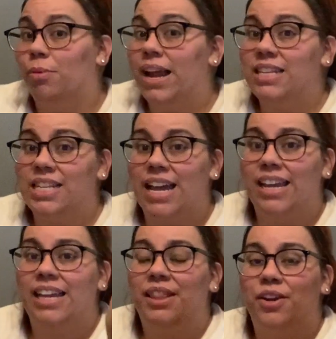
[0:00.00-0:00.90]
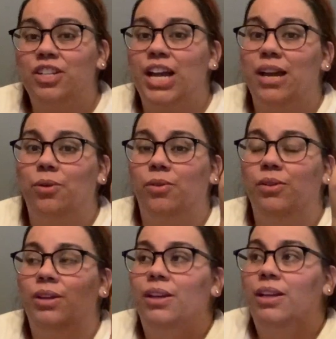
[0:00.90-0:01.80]
pranks yet in their channel.
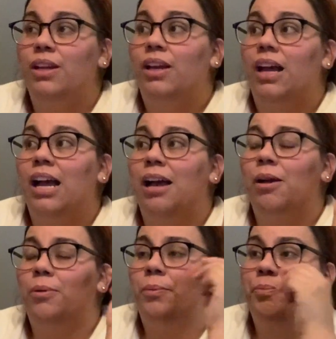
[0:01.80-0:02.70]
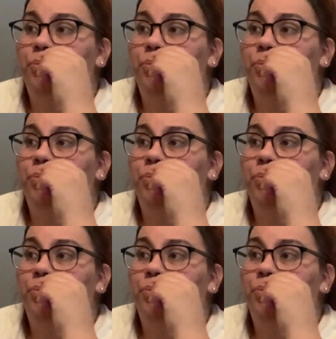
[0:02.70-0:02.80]
I